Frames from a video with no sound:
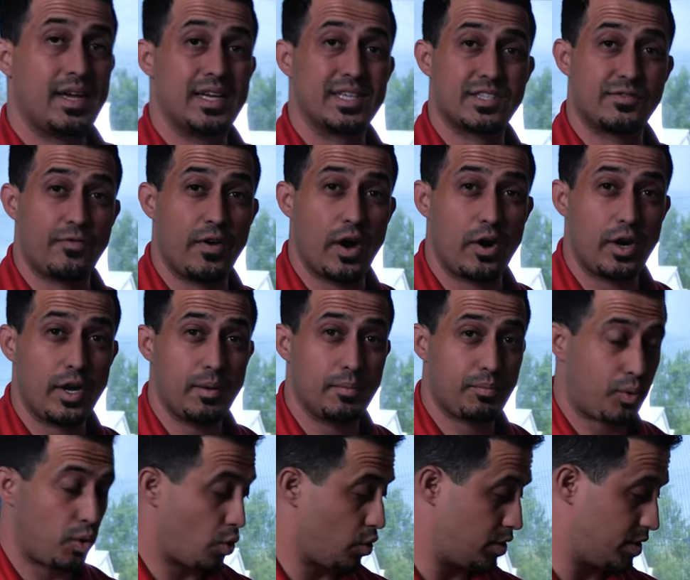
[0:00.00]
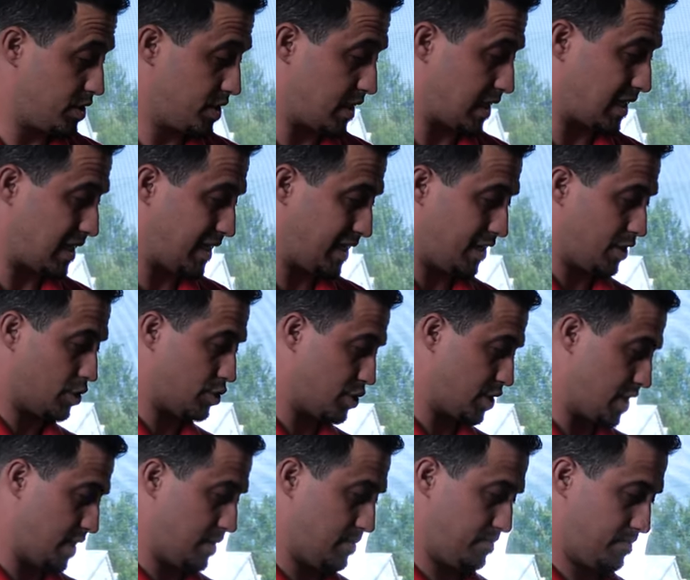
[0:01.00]
It's very important to clean your
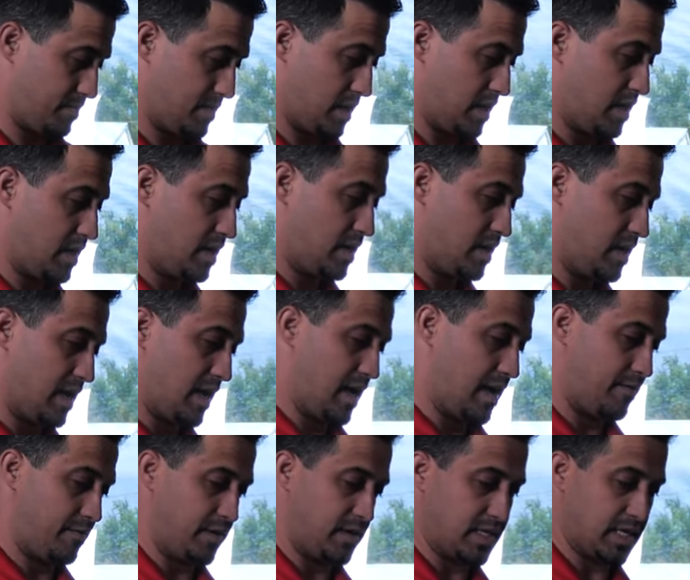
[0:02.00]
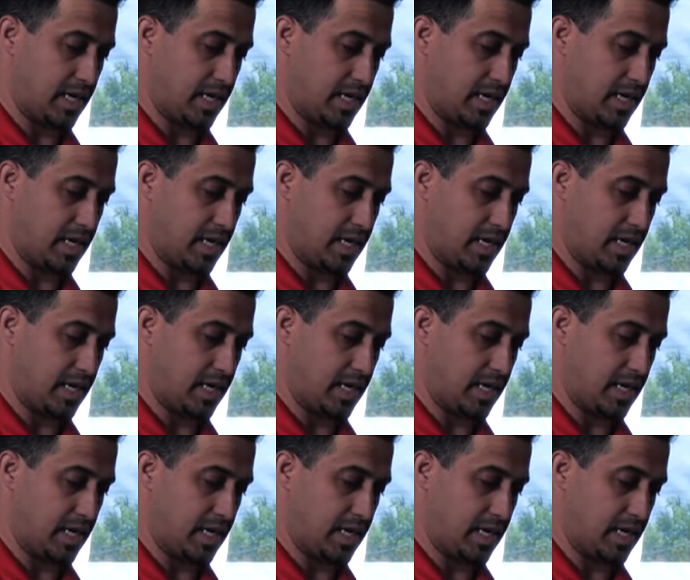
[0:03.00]
tip every